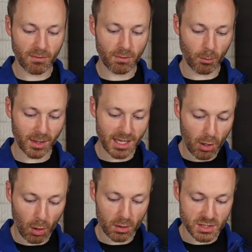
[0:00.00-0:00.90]
of what he
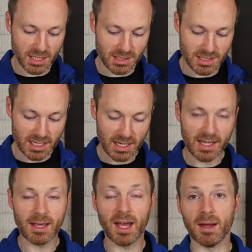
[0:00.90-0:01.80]
calls his
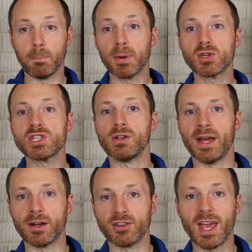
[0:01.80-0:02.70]
personal
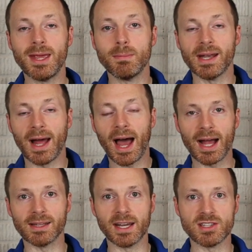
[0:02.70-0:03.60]
entertainment
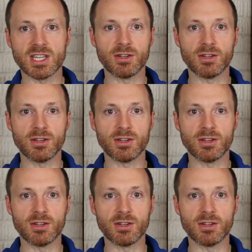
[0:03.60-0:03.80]
highlights. He